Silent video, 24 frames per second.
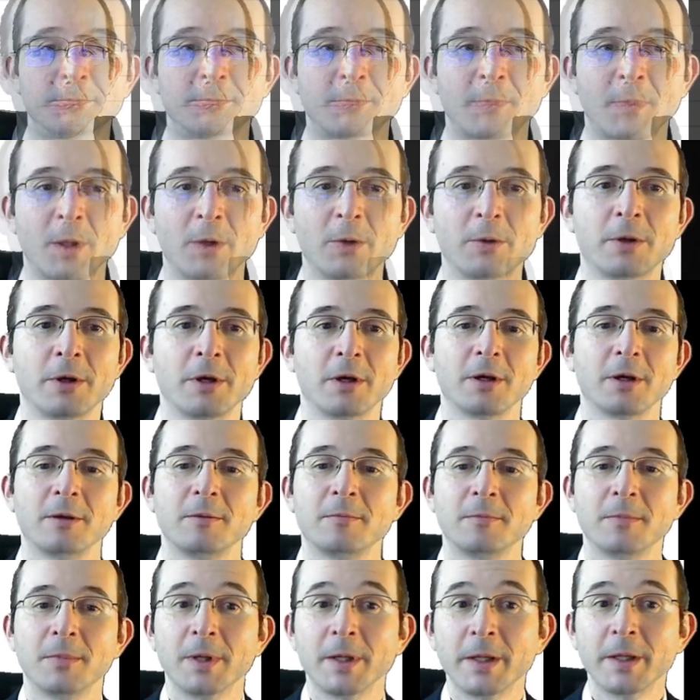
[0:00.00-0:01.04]
Okay,
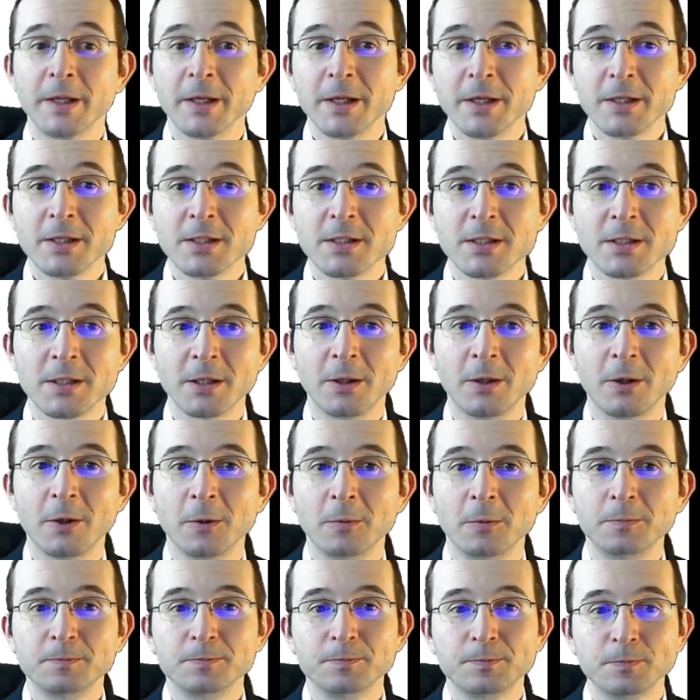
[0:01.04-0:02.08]

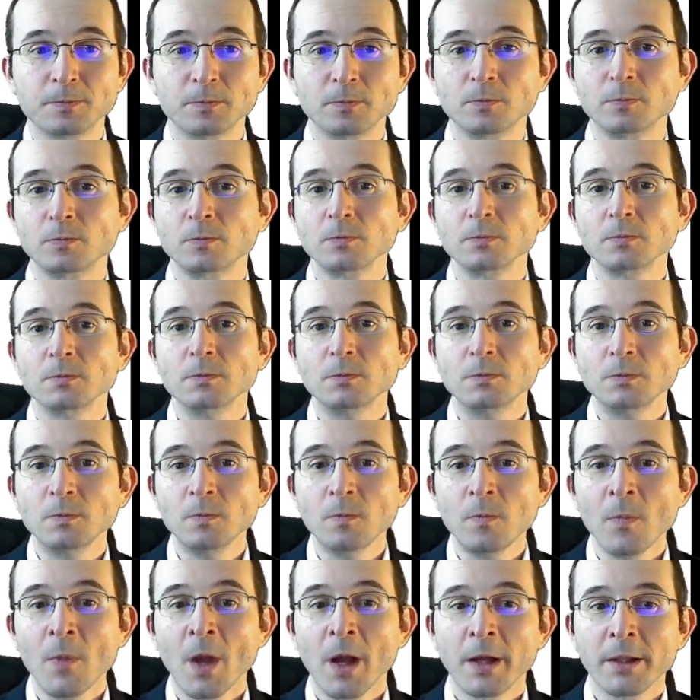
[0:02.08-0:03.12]
so
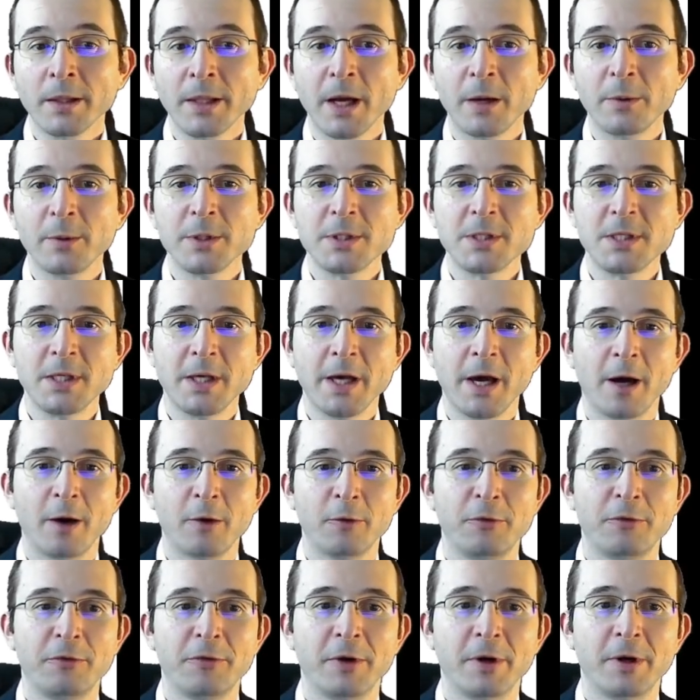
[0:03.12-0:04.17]
now we see how
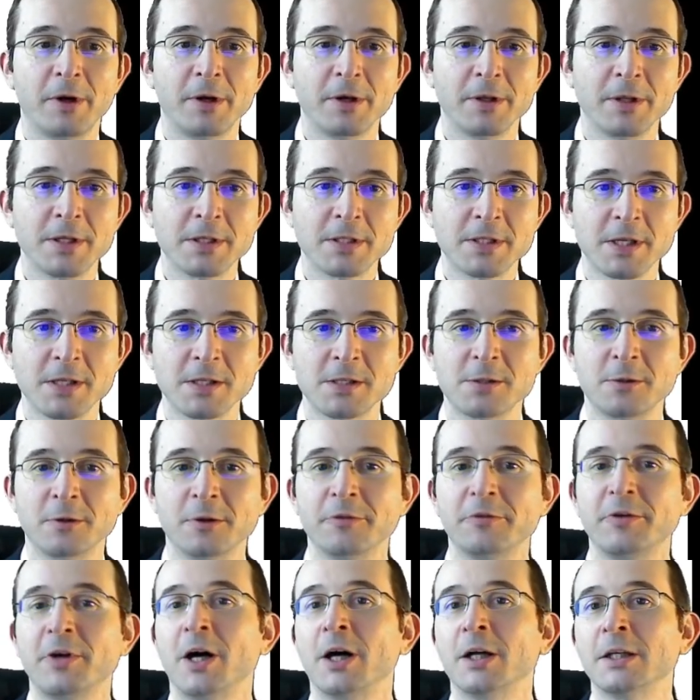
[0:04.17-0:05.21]
far this has sort
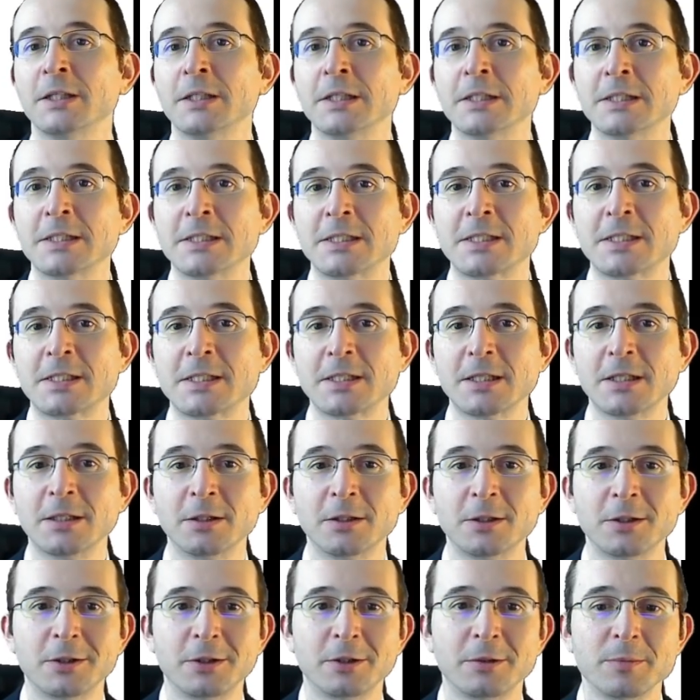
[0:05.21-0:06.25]
of gotten us in
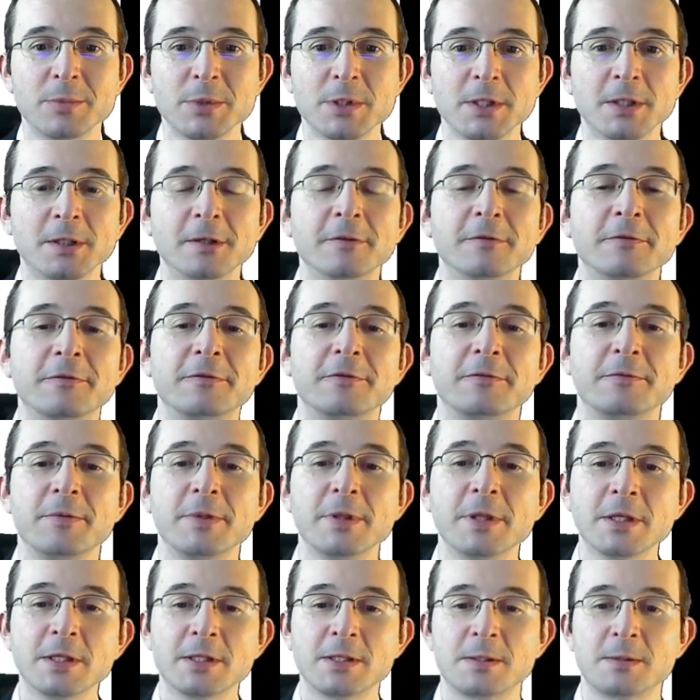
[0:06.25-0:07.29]
terms of
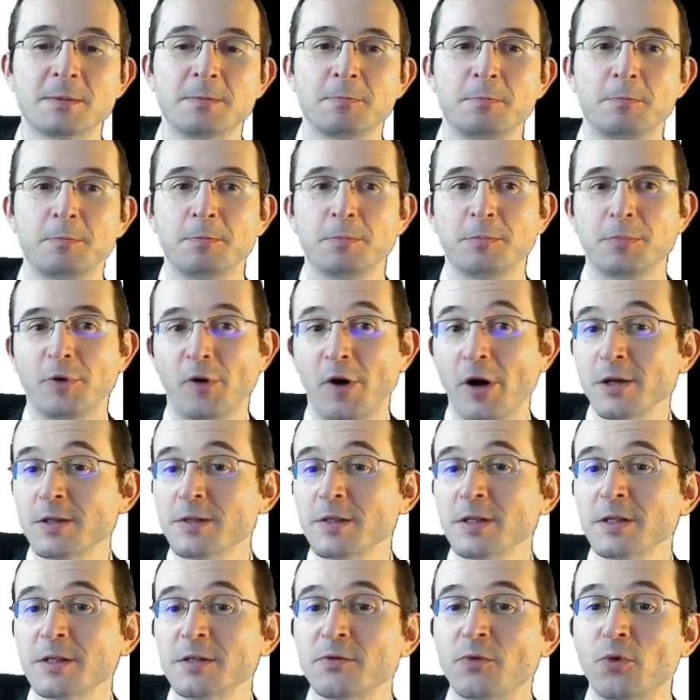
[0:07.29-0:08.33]
this
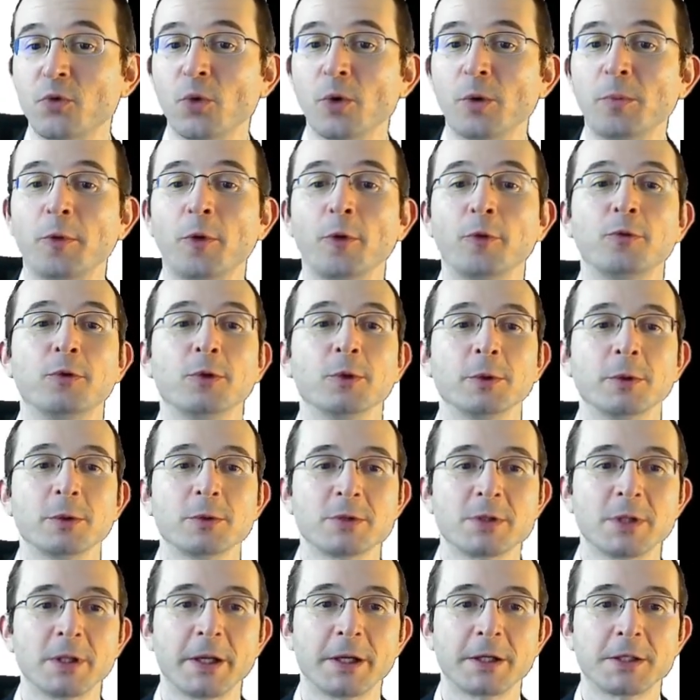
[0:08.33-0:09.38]
process for portfolio
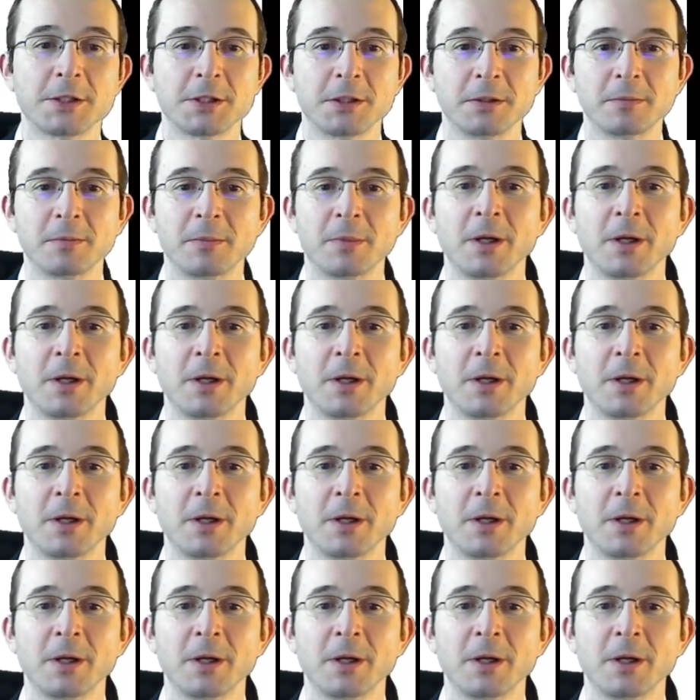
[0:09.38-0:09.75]
selection.